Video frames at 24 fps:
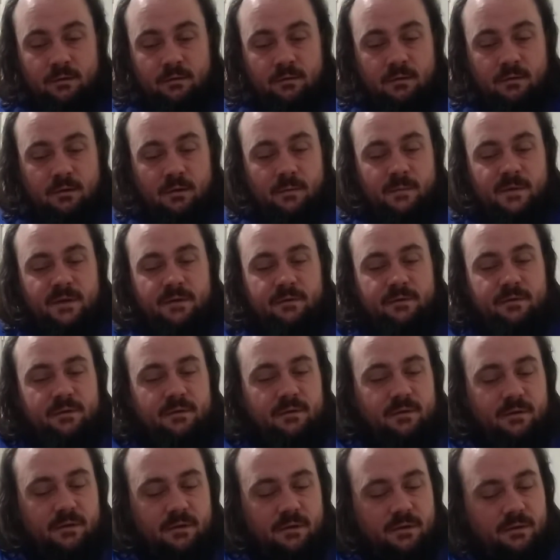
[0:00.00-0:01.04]
coming
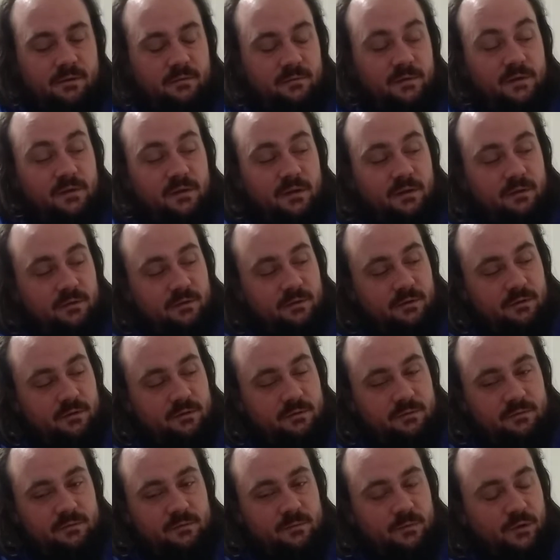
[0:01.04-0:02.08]
in with the
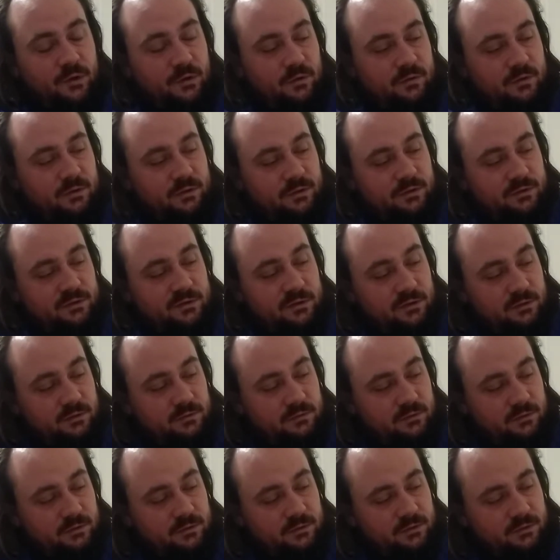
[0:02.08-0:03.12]
moon
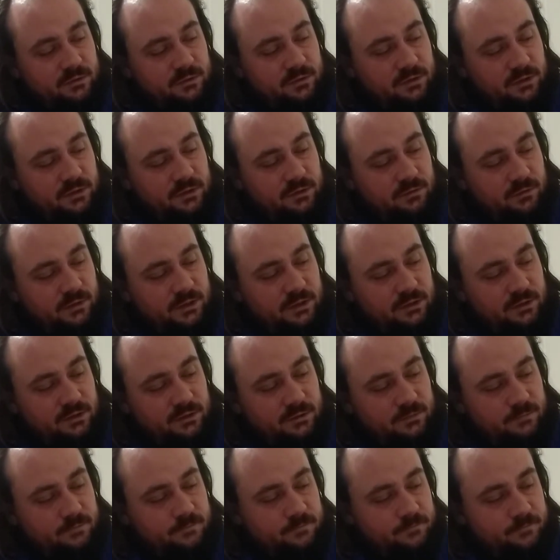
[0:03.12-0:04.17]
illusion in your
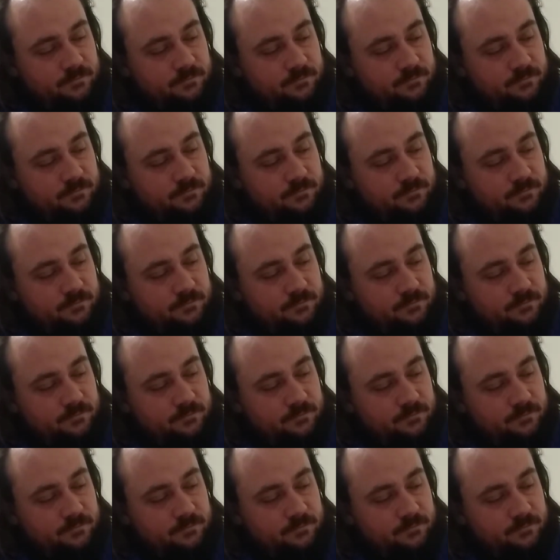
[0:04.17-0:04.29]
situation.